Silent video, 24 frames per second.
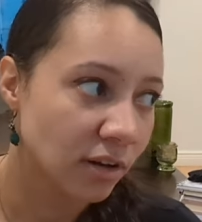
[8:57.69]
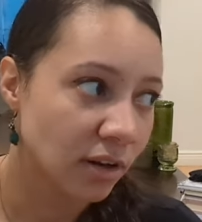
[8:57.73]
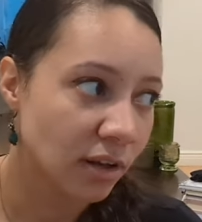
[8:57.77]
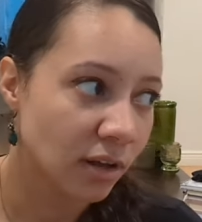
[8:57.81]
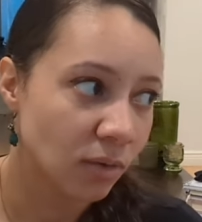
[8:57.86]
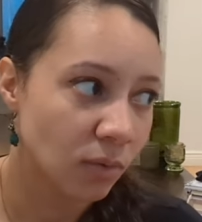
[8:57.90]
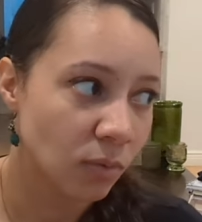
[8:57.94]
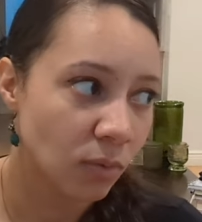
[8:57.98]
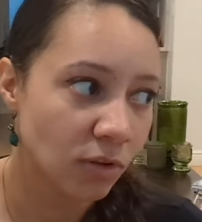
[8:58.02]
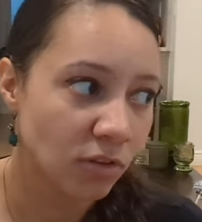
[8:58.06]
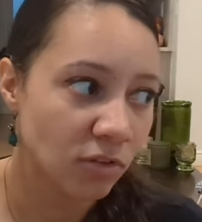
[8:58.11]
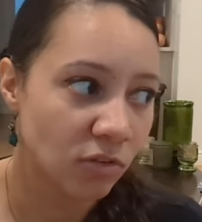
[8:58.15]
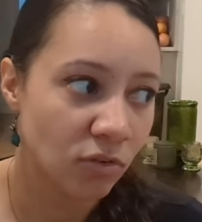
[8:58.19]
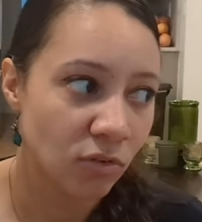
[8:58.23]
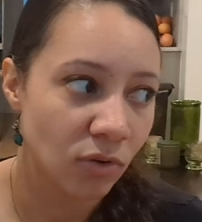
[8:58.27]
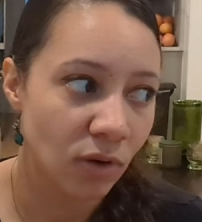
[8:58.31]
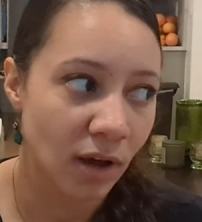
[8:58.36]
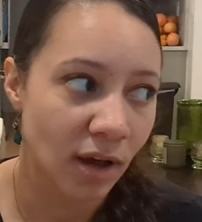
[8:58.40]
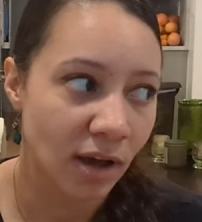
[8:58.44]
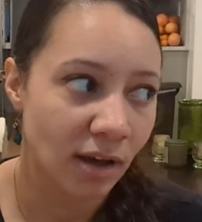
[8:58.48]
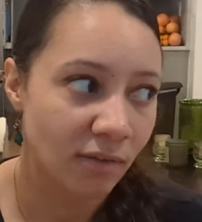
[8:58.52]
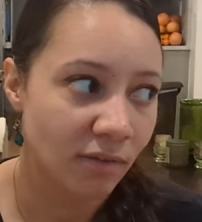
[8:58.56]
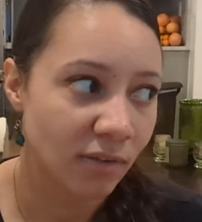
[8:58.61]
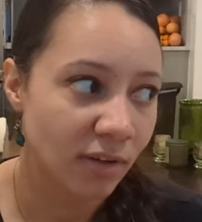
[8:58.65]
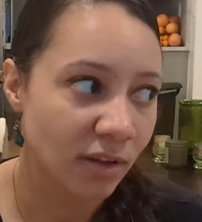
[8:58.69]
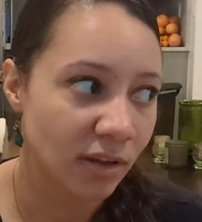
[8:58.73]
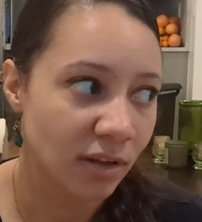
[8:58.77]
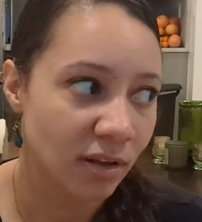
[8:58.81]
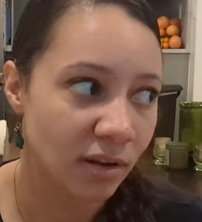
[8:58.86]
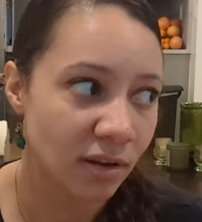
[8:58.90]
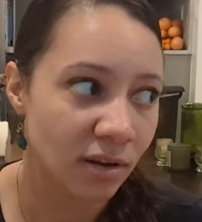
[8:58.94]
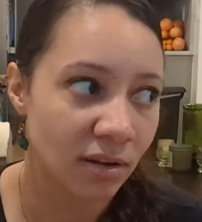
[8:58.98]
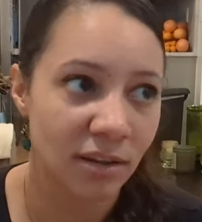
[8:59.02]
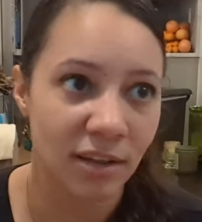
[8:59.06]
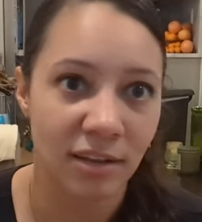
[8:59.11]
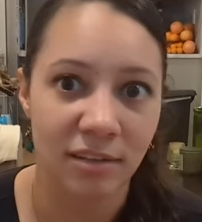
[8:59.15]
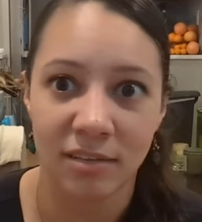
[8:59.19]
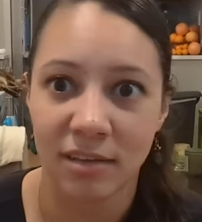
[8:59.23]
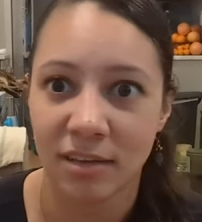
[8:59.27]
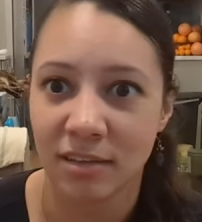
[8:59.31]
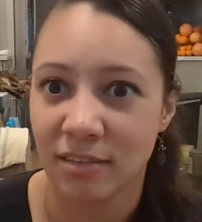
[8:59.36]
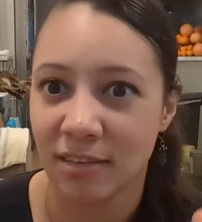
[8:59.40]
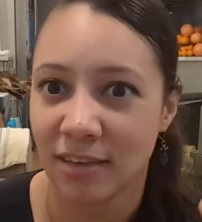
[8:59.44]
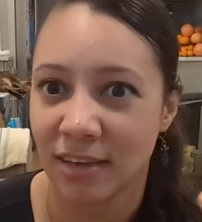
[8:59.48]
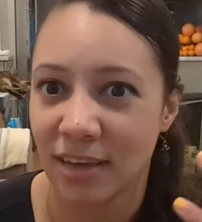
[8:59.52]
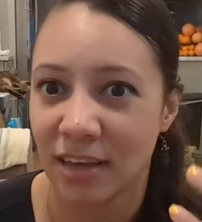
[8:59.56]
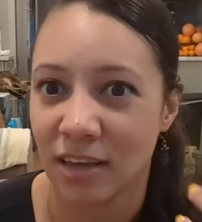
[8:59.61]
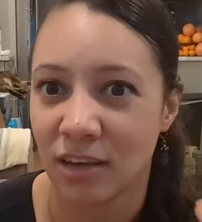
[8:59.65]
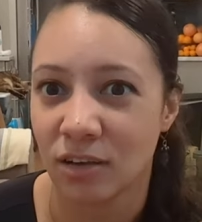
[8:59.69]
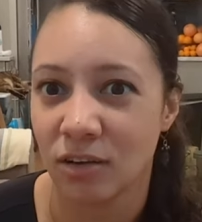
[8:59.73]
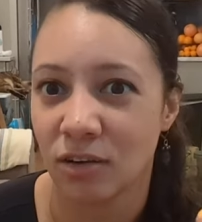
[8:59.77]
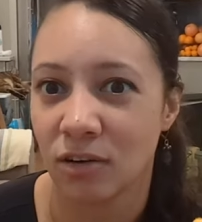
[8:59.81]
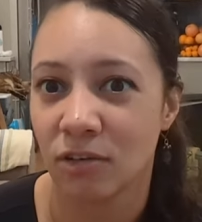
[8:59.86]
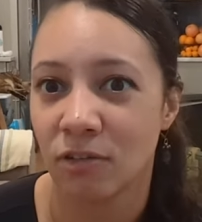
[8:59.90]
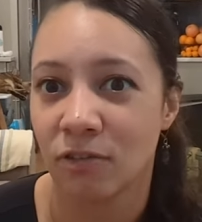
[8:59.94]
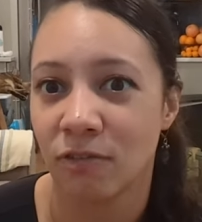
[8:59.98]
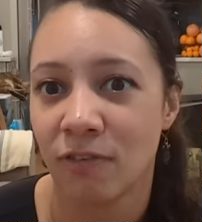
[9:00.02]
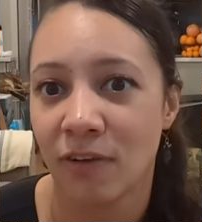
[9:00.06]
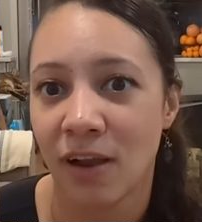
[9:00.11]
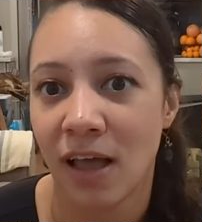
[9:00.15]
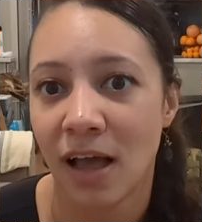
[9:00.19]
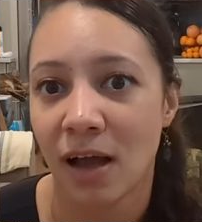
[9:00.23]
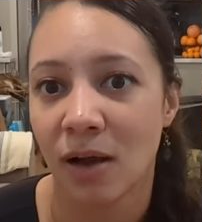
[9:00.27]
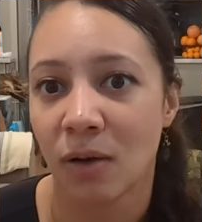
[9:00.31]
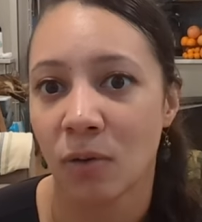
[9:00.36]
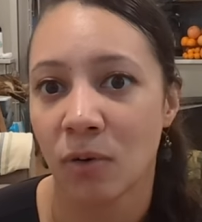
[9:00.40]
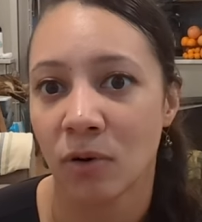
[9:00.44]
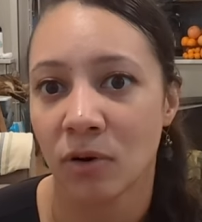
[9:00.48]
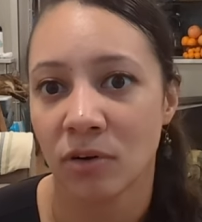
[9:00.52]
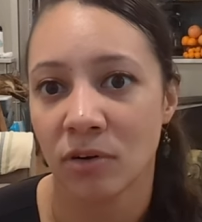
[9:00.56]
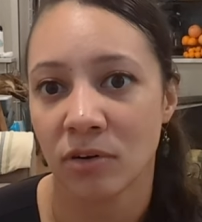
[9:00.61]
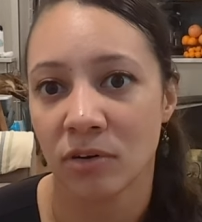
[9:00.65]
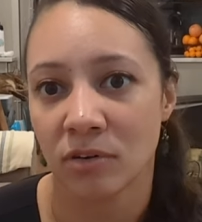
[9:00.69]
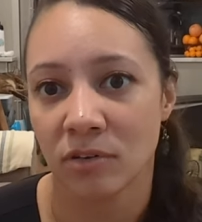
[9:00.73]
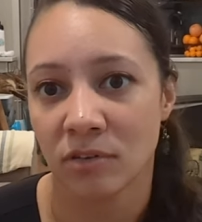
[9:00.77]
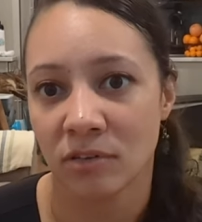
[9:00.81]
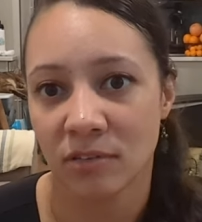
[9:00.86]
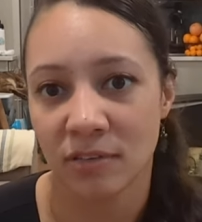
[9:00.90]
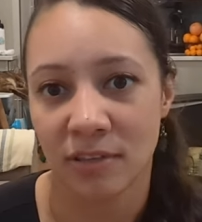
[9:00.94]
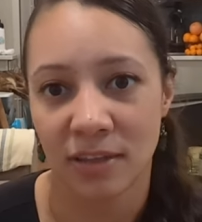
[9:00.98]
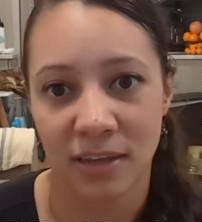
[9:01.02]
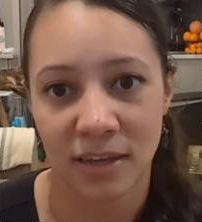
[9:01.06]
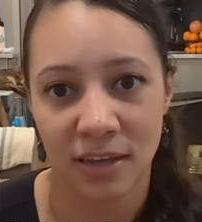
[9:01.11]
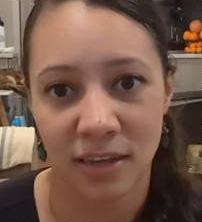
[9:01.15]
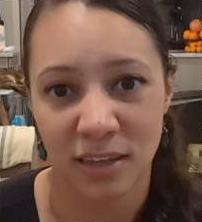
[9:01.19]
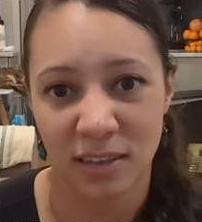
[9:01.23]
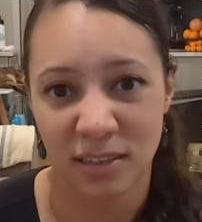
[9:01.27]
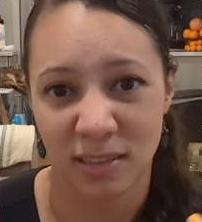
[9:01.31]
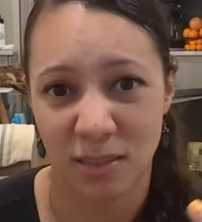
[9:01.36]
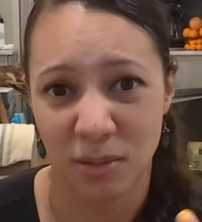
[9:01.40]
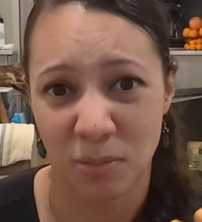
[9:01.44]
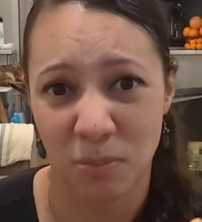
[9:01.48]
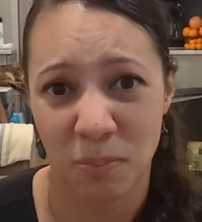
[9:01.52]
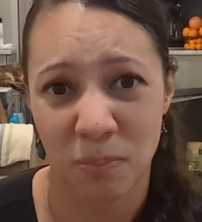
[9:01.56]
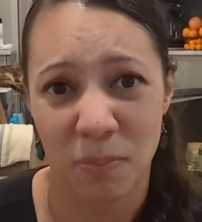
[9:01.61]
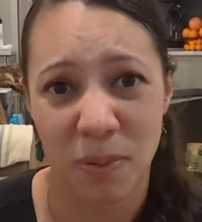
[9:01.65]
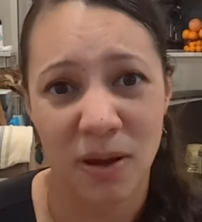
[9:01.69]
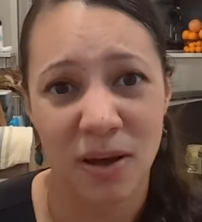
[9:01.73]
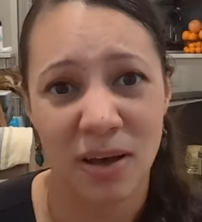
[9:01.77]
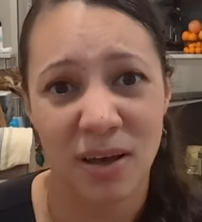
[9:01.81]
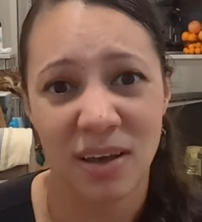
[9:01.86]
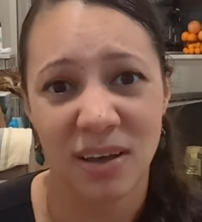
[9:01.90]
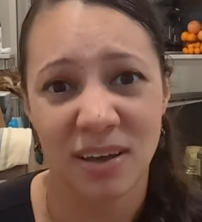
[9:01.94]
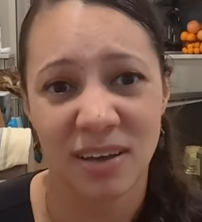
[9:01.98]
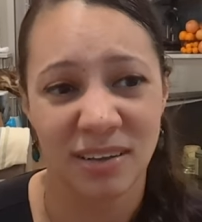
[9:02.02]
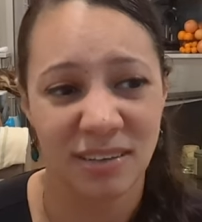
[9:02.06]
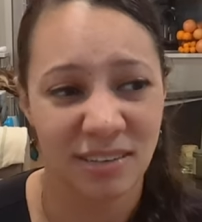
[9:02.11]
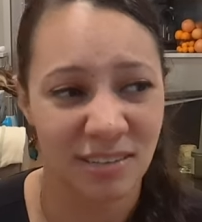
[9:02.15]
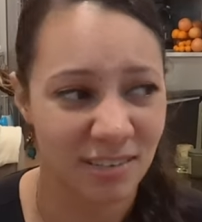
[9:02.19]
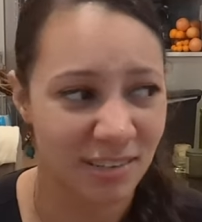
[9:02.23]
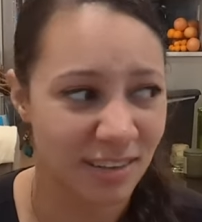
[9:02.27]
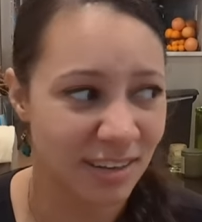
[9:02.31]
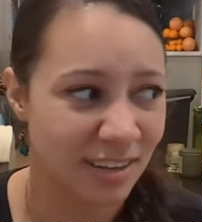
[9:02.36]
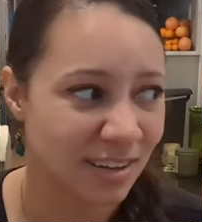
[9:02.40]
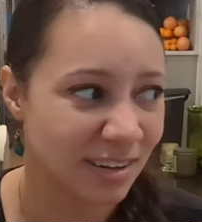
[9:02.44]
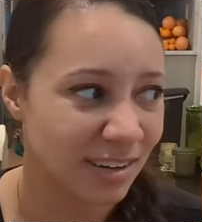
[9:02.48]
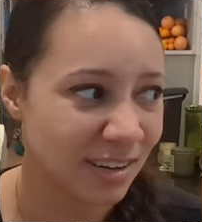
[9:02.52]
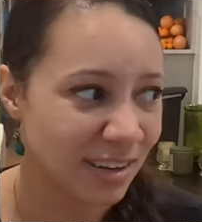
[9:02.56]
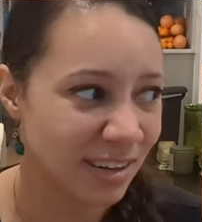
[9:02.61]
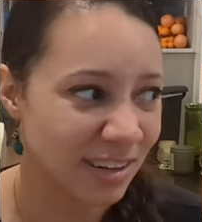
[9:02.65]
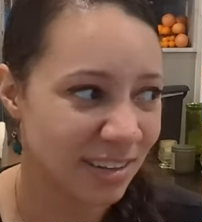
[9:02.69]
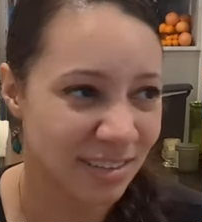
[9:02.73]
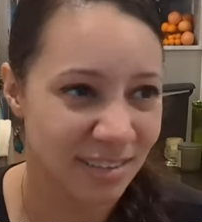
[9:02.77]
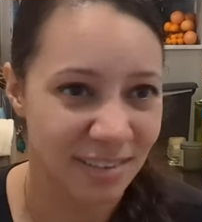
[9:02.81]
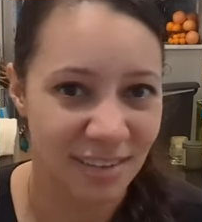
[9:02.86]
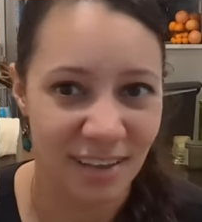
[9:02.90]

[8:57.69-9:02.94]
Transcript: And once you have it, they tend to eat your flowers, they eat the buds, and it's